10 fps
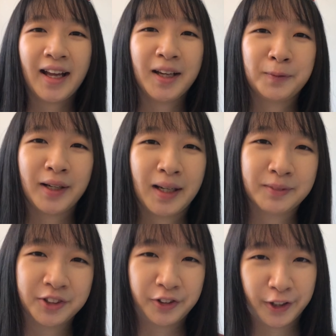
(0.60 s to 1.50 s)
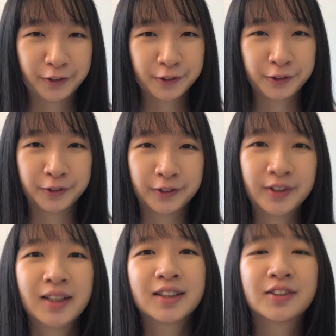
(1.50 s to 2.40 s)
Hi, welcome to Draco's Go.
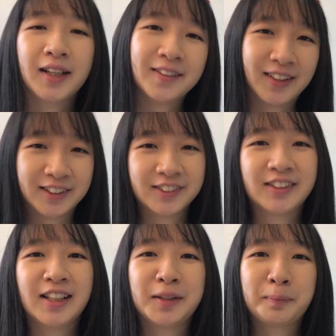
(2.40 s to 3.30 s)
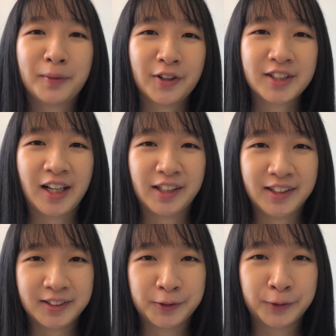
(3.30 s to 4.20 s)
Today we are going to learn more
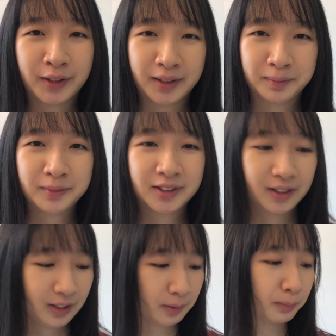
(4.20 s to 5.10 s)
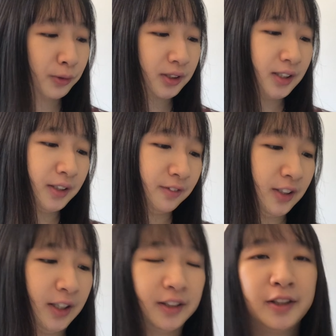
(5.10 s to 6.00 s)
Chinese Go terms, mostly
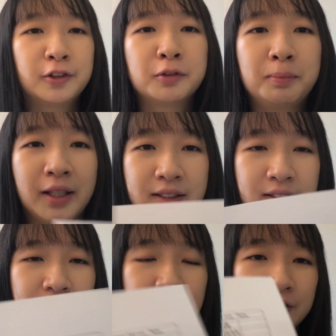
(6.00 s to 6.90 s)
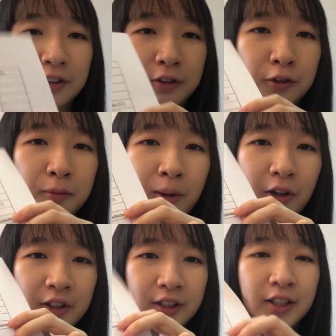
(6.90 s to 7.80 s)
relating to places on the Go board
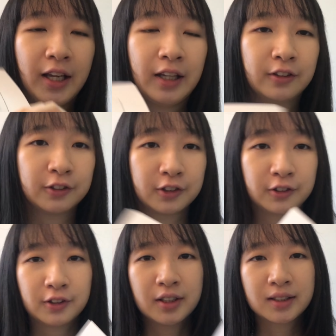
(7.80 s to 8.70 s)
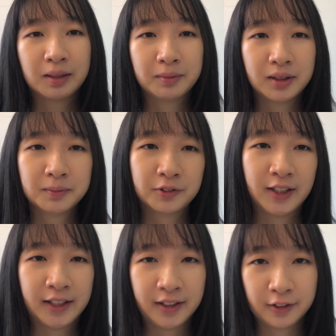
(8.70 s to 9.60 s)
and also some terms
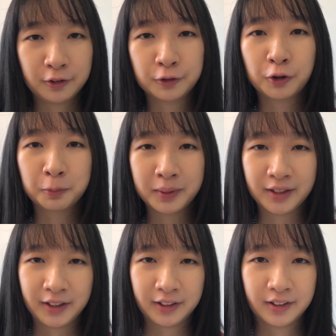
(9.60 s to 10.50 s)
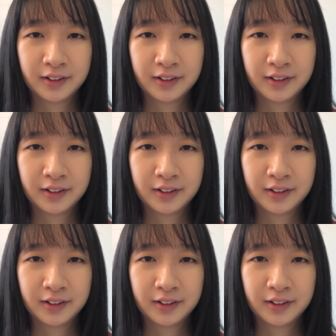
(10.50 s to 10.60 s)
relating to opening.